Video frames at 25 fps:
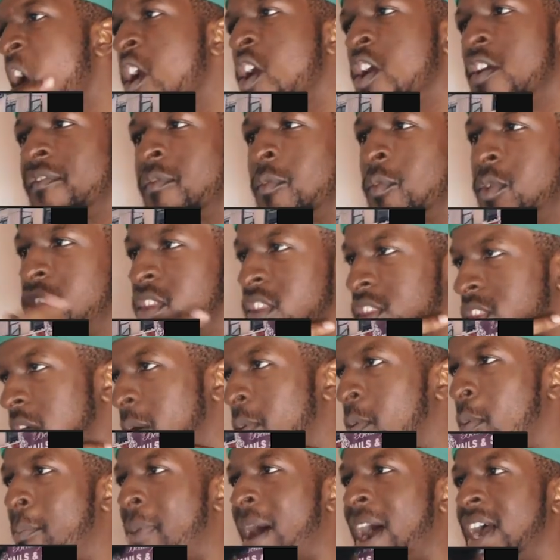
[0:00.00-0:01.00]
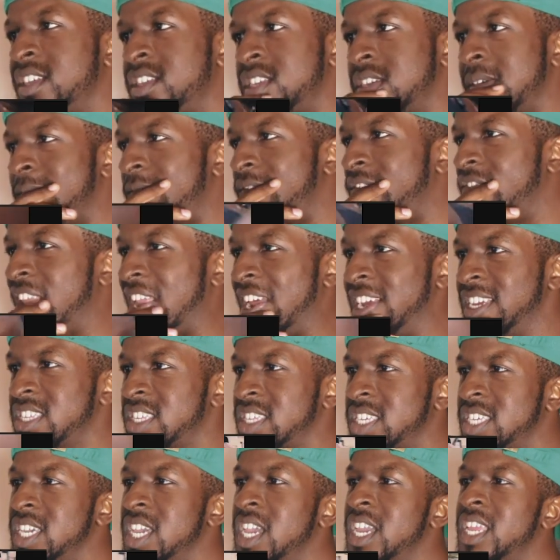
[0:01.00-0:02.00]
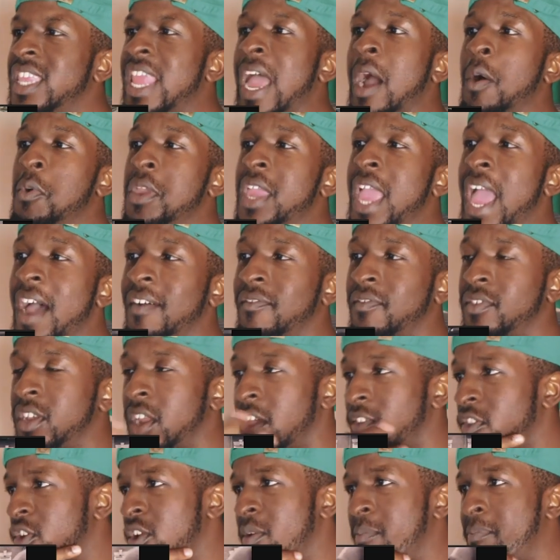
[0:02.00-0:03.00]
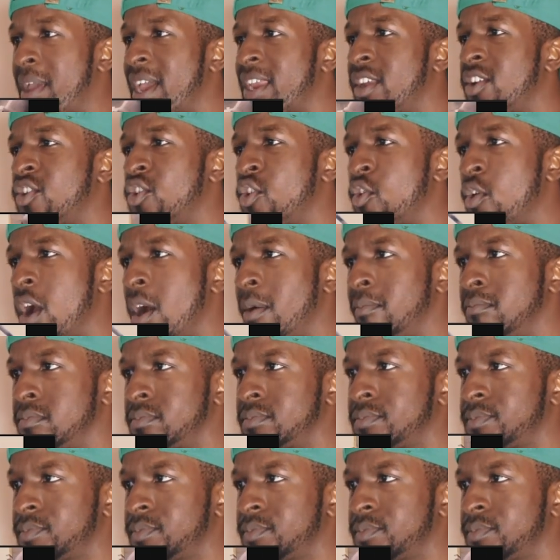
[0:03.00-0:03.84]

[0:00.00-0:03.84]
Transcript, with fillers: Irvin with the double bicep flex. Now we have another competitor up.